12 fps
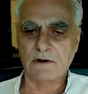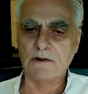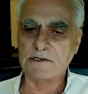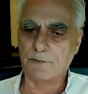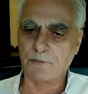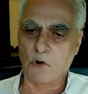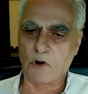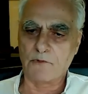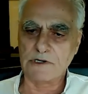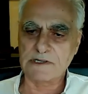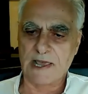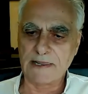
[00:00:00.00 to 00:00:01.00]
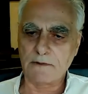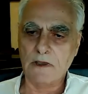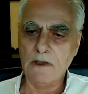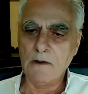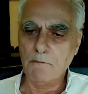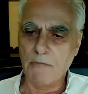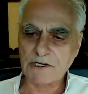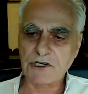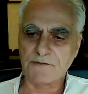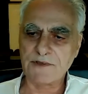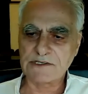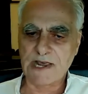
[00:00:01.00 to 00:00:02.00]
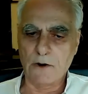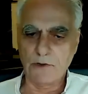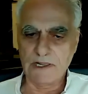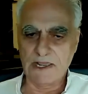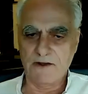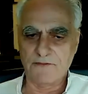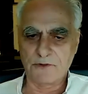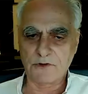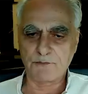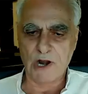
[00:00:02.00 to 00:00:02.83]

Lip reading: support was like much of the Saudi effort,